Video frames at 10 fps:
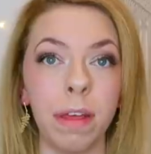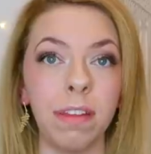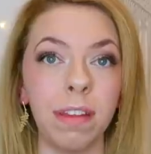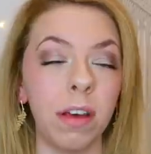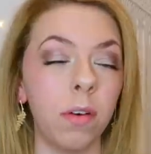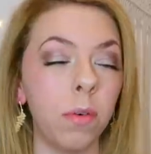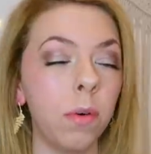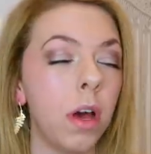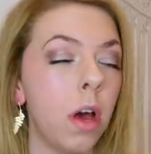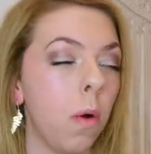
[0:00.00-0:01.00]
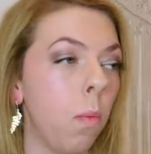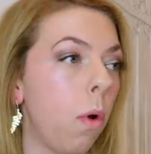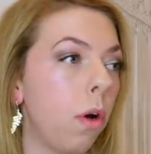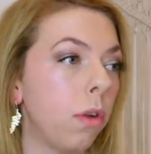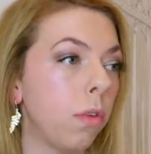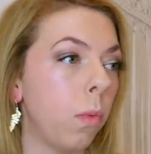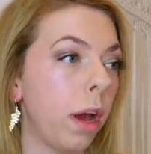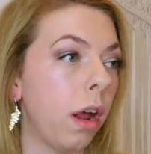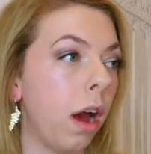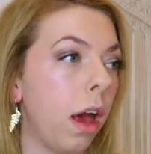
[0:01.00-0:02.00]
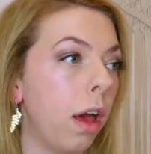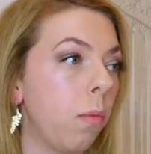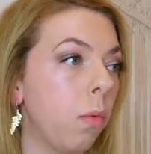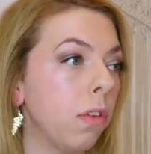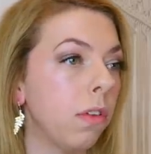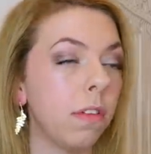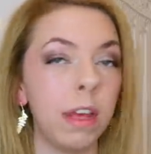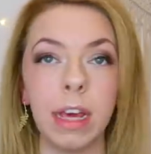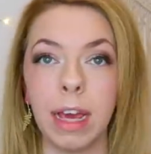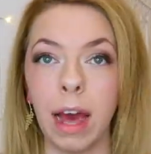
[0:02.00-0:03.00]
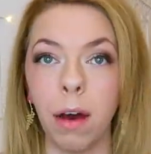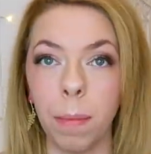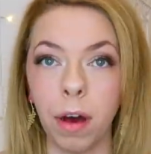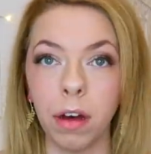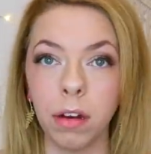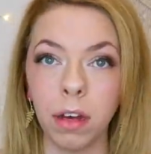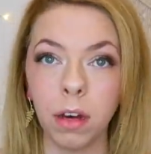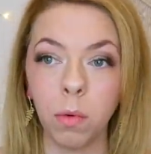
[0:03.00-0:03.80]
being single was when I wasn't seeking out a partner,